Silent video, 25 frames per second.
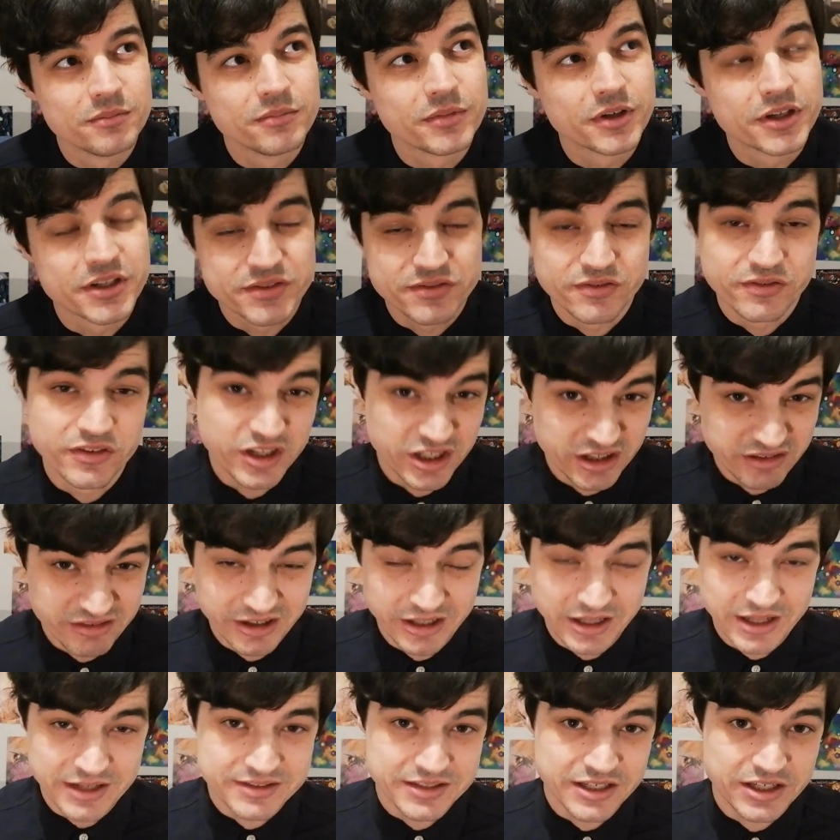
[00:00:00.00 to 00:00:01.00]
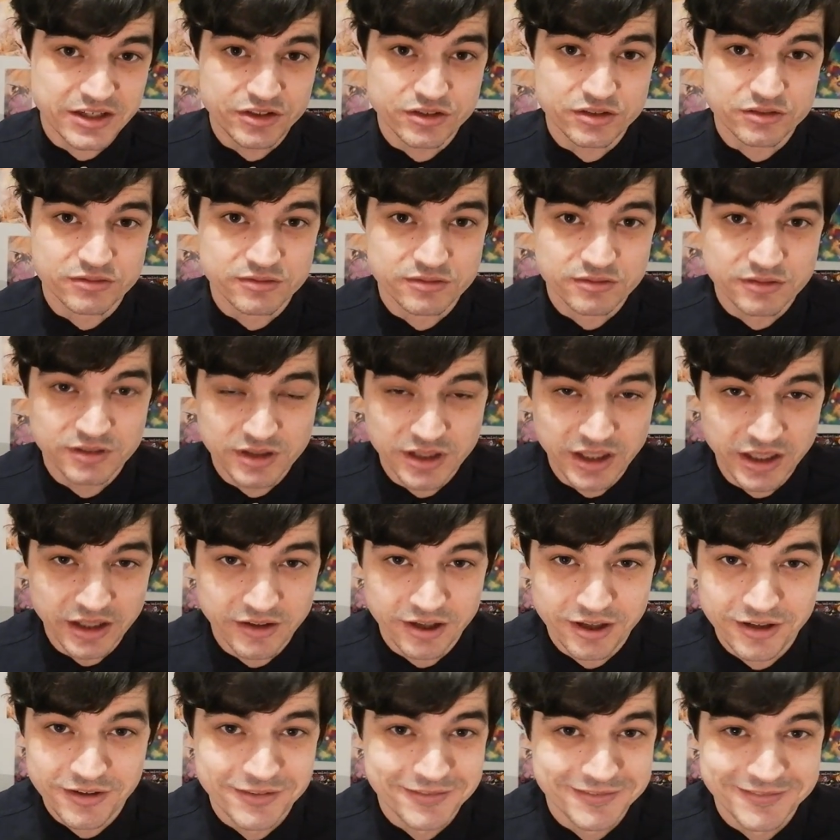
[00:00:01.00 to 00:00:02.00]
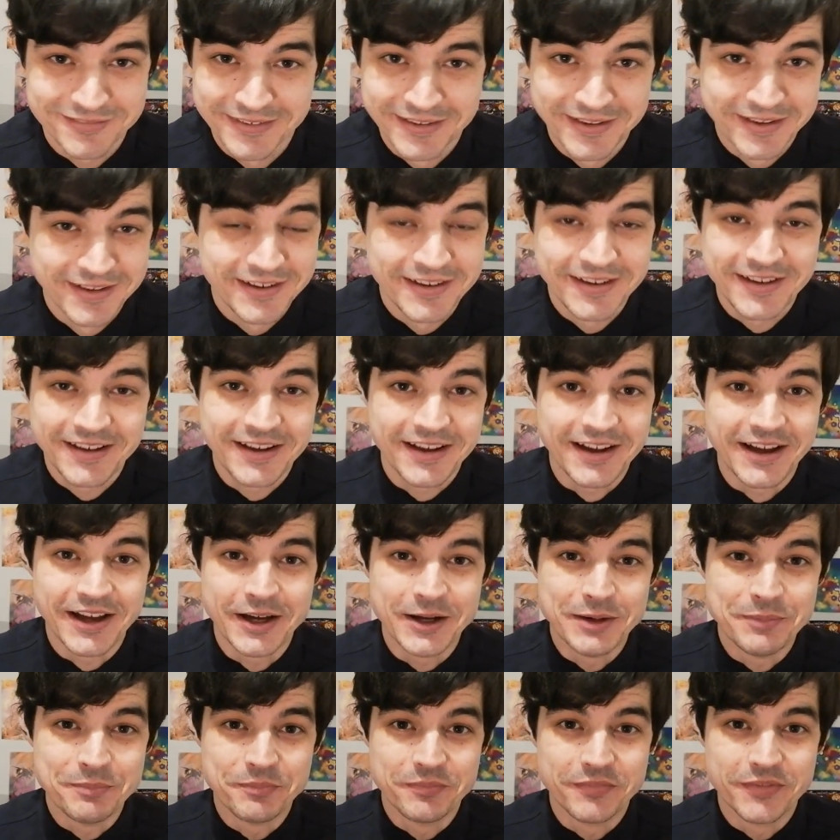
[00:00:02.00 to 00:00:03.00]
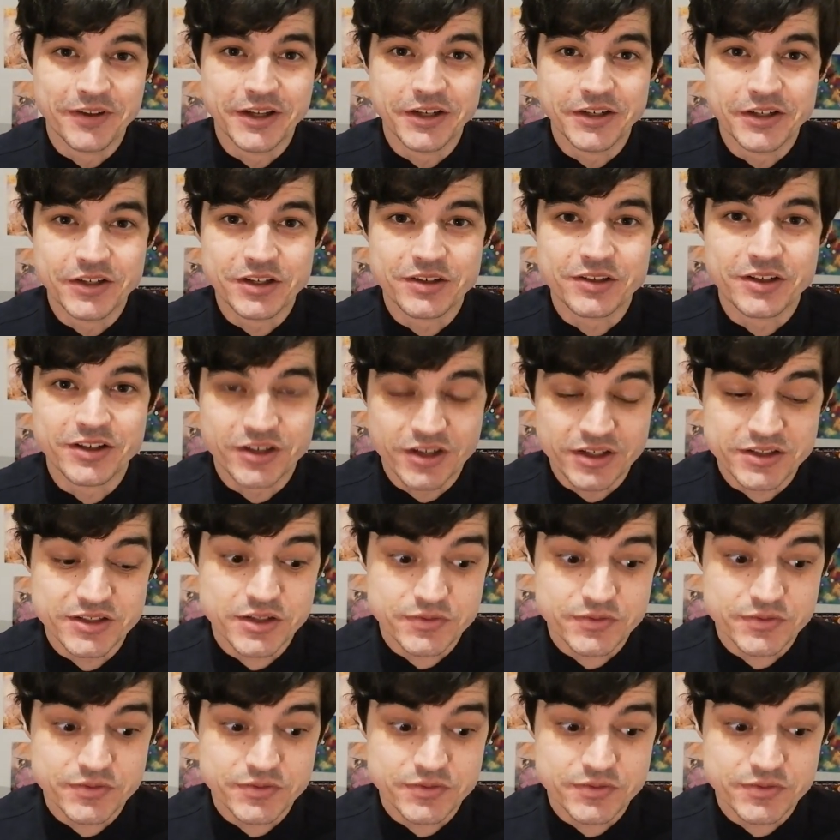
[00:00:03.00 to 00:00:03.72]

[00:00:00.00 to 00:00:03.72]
because of the derealization, and it